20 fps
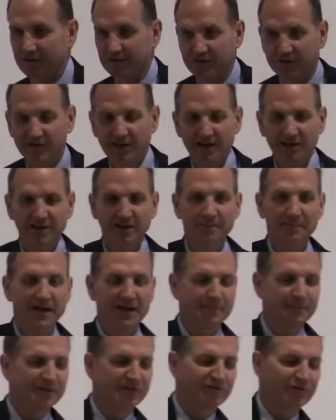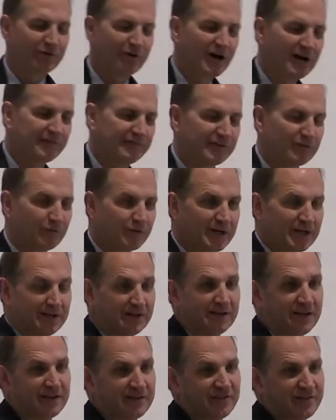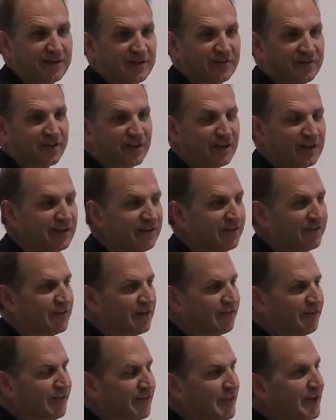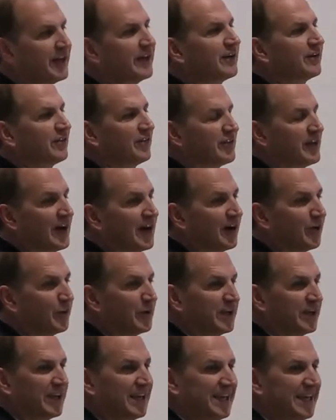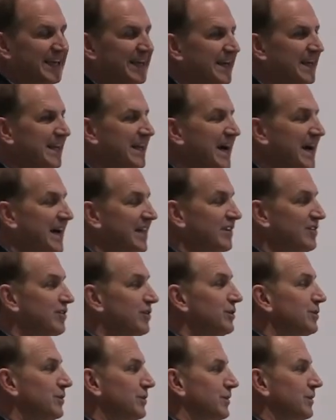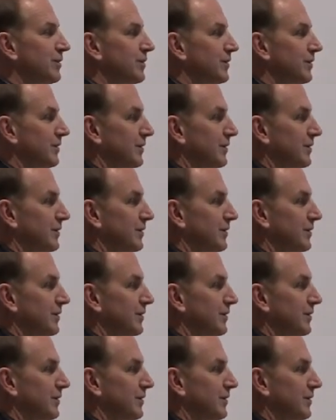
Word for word: The Ten Commandments are often written as this list of things that we cannot do,